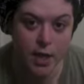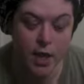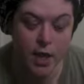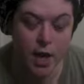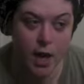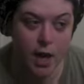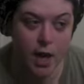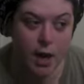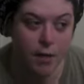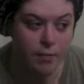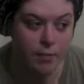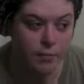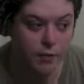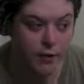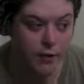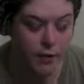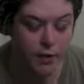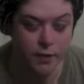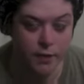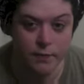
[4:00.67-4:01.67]

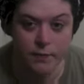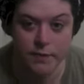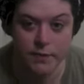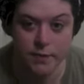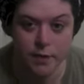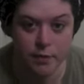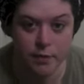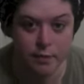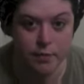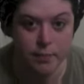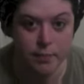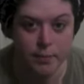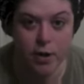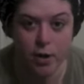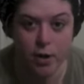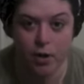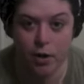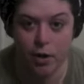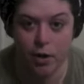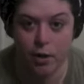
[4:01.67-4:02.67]
thinking it was going to be my
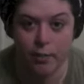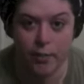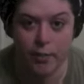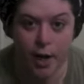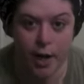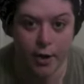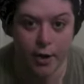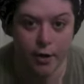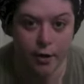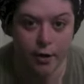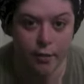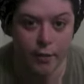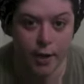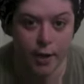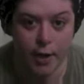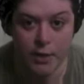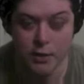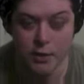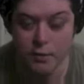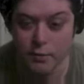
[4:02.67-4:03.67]
gallbladder,
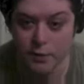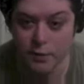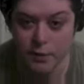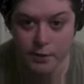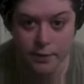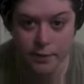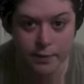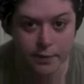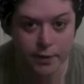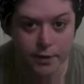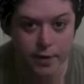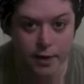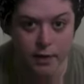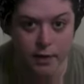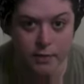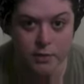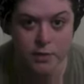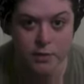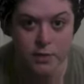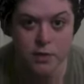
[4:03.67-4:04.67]
possibly something
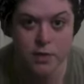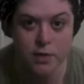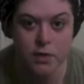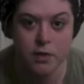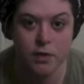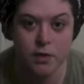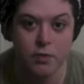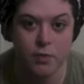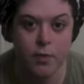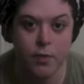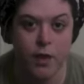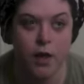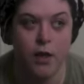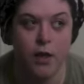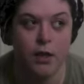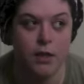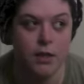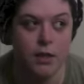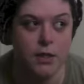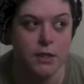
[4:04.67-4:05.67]
else.
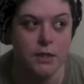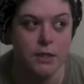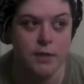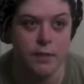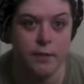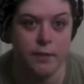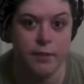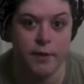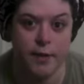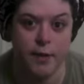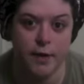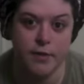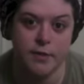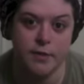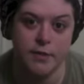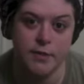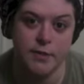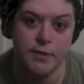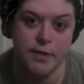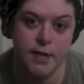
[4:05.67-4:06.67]
Well, it is something
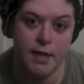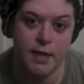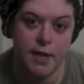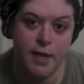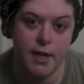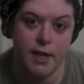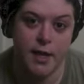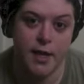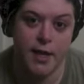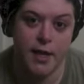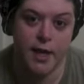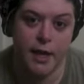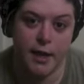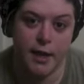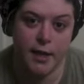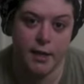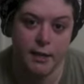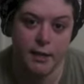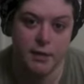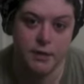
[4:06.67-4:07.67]
else.
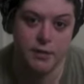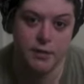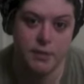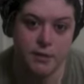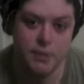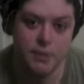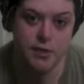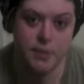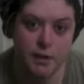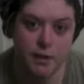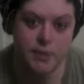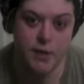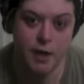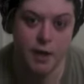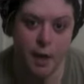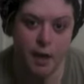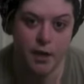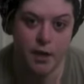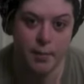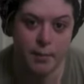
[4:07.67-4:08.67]
And
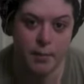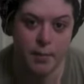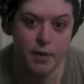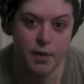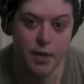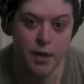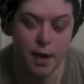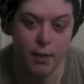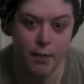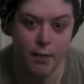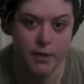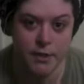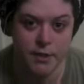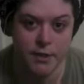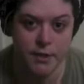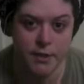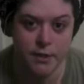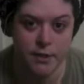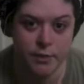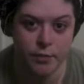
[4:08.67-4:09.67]
I went
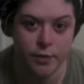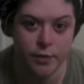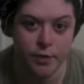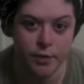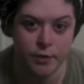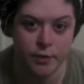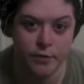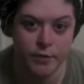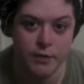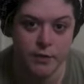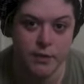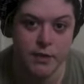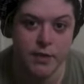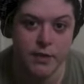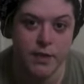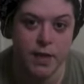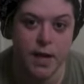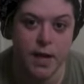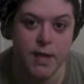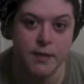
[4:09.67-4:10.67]
to Emory
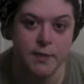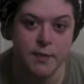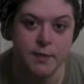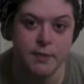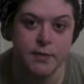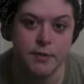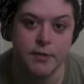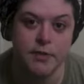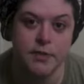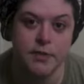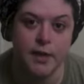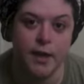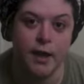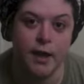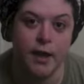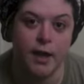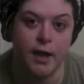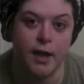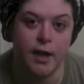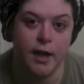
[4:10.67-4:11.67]
University Hospital
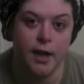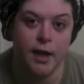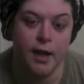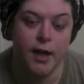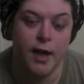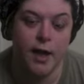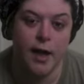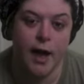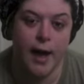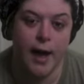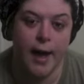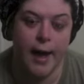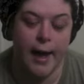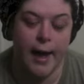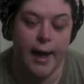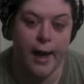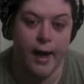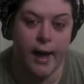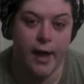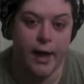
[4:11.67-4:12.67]
today. I
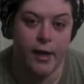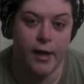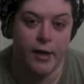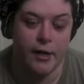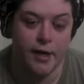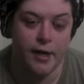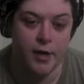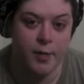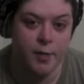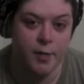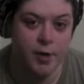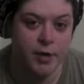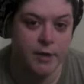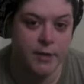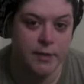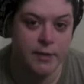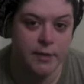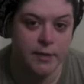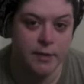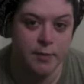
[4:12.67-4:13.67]
had an
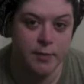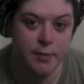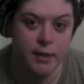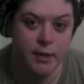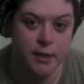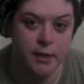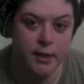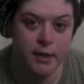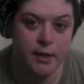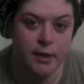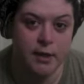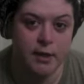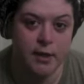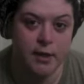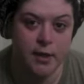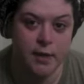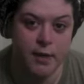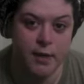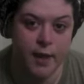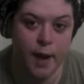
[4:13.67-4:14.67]
MRCP,
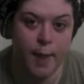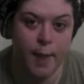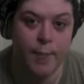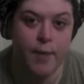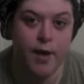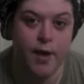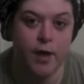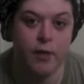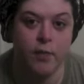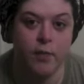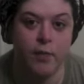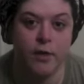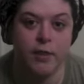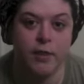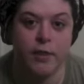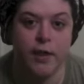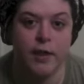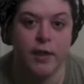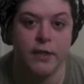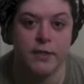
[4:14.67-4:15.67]
and then I met with
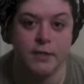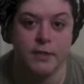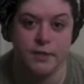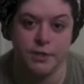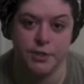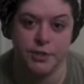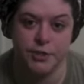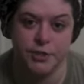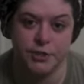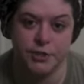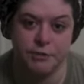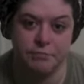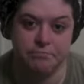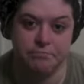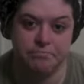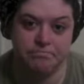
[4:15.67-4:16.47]
a surgeon.